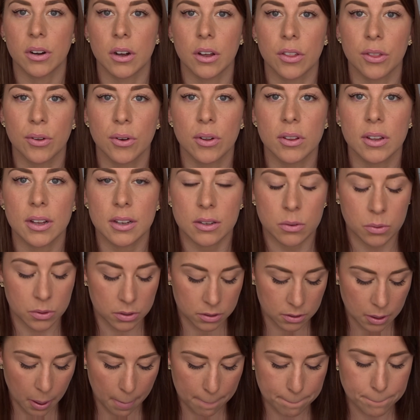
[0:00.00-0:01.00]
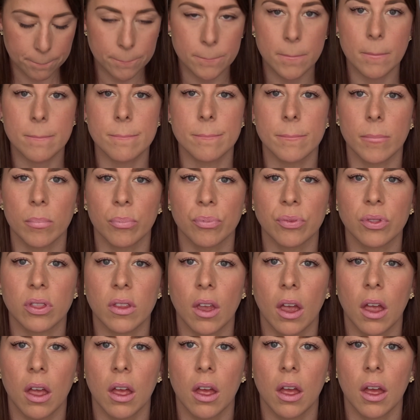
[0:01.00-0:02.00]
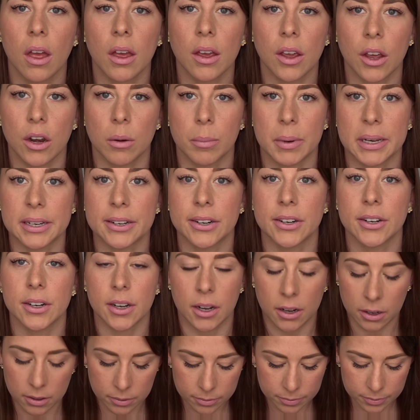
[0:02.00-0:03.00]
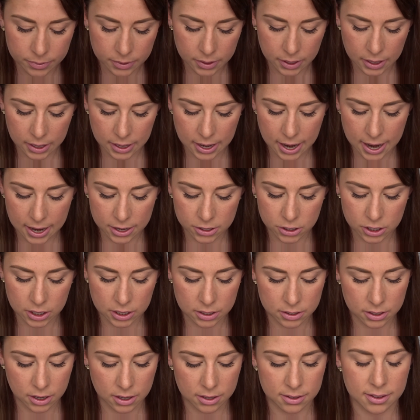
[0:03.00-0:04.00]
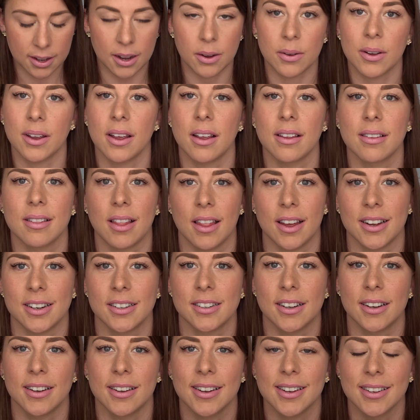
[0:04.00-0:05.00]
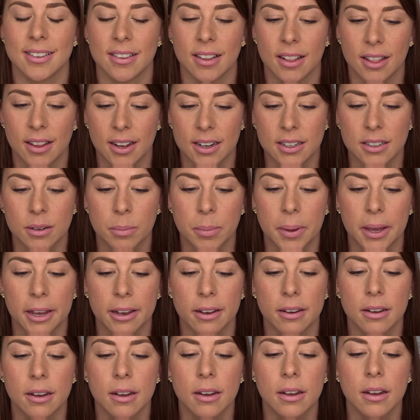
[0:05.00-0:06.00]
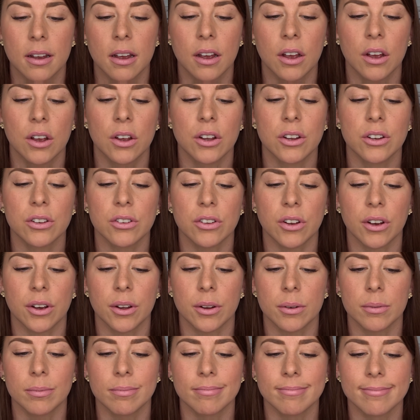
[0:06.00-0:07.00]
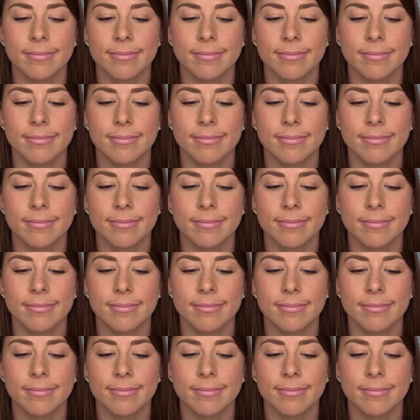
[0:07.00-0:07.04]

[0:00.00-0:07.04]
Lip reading: thought this was going to be darker, and it actually turns out it's lighter. It's lighter pink. So,